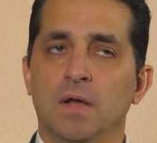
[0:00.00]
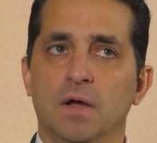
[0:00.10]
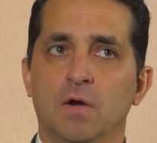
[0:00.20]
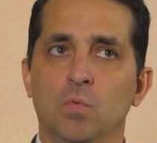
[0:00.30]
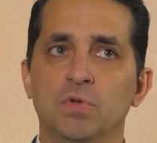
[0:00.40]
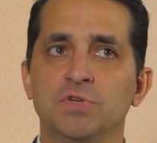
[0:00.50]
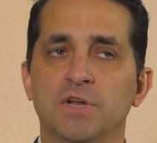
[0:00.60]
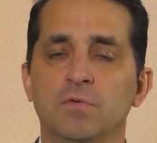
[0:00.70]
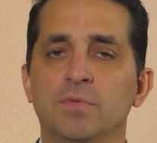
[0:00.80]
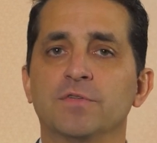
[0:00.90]
we'll
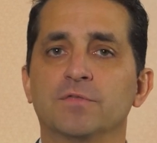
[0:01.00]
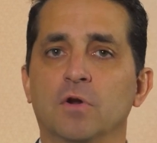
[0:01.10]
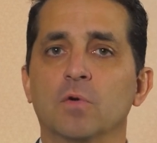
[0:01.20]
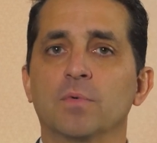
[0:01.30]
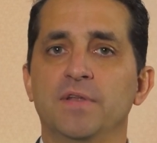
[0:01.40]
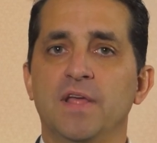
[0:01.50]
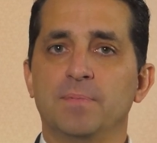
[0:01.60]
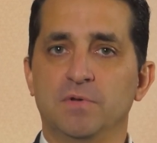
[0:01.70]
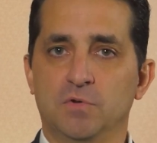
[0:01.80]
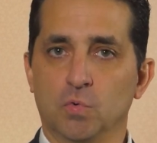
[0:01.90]
generally start with an
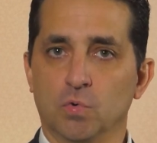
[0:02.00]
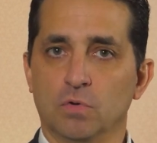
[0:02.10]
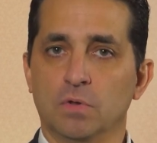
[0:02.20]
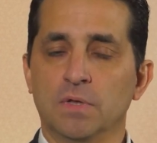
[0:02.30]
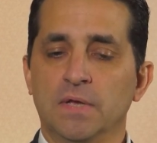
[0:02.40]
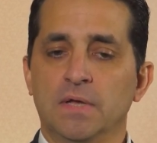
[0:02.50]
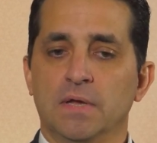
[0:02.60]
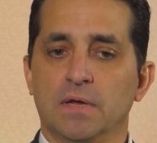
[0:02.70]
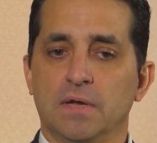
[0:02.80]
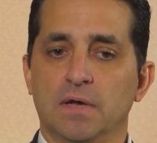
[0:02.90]
epidural.
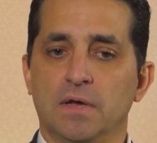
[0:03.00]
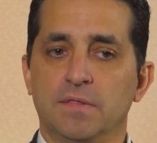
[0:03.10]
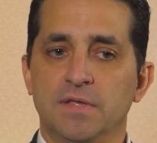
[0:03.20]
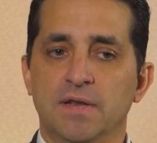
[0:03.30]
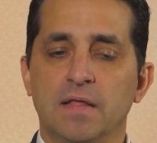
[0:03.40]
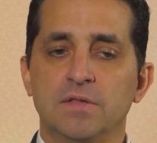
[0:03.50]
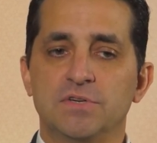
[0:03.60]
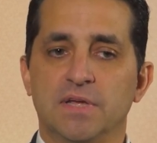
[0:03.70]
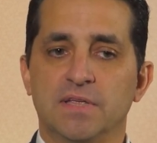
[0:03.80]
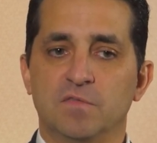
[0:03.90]
The
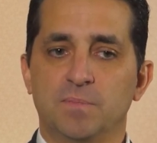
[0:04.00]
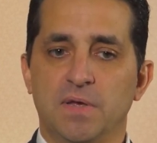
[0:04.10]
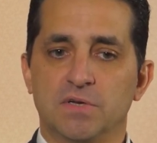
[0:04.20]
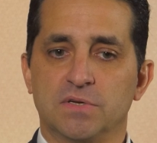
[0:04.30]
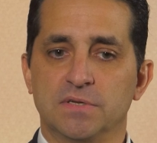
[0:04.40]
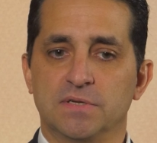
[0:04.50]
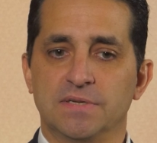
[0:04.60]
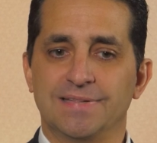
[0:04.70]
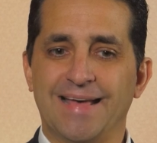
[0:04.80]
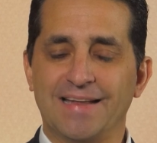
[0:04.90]
analogy I give patients
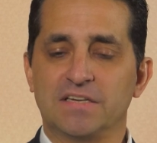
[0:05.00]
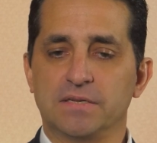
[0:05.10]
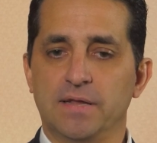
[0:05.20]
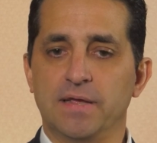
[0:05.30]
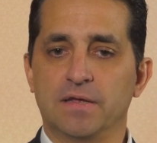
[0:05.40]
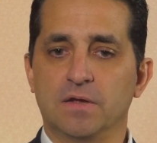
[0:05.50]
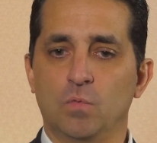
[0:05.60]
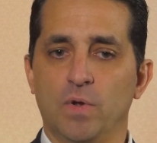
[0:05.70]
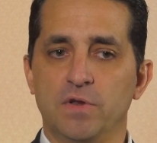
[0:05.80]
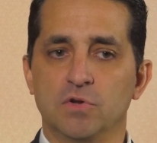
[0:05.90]
is that's like
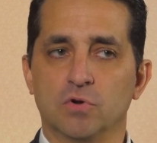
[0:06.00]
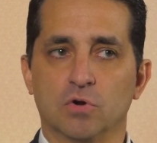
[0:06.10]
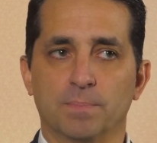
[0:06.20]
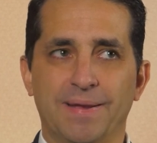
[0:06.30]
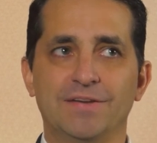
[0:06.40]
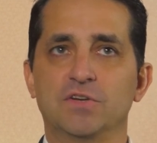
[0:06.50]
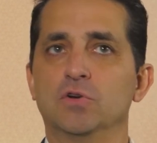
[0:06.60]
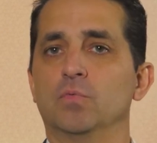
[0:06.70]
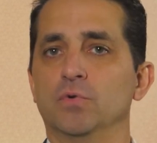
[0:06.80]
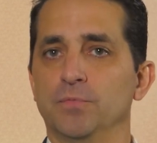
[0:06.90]
when you're
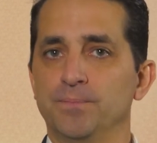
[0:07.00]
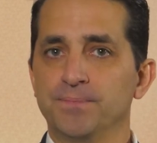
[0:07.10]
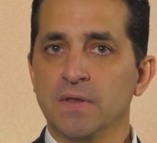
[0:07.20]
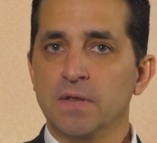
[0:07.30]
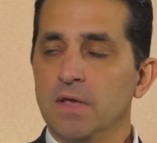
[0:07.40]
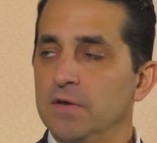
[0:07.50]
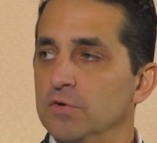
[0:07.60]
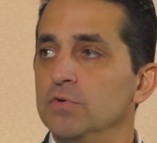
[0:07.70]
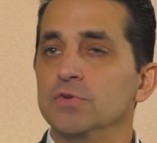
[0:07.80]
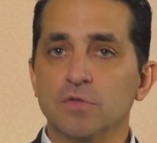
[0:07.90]
painting a room and
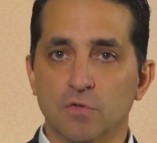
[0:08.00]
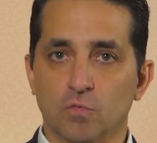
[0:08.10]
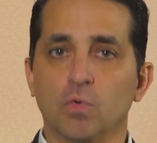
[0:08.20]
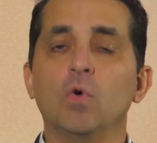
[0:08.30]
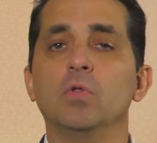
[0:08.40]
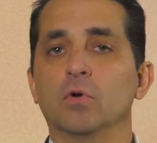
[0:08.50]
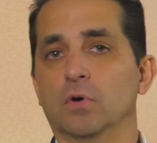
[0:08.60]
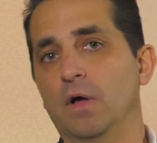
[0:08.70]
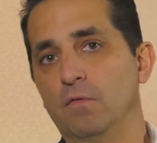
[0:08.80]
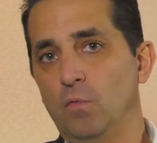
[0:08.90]
you're using the roller
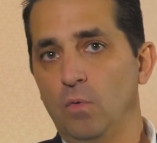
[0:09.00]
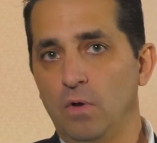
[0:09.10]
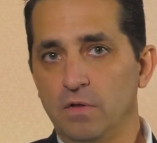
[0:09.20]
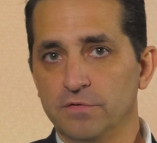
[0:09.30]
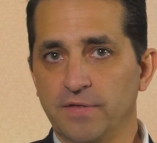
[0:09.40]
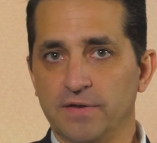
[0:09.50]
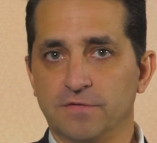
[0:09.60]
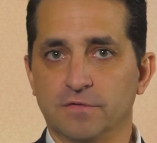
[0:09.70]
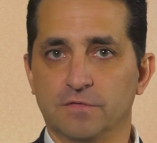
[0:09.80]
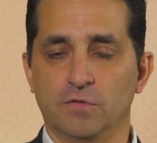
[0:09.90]
on the walls.
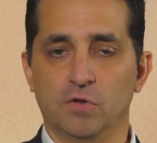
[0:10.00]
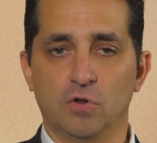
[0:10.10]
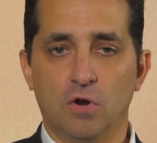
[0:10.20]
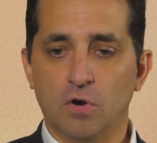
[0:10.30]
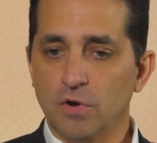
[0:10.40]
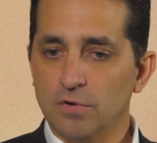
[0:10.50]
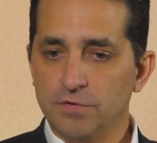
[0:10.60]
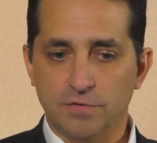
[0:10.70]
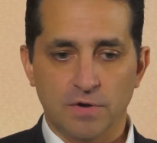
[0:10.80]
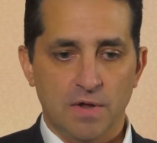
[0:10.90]
That's just
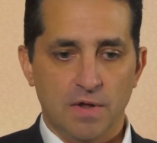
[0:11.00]
large,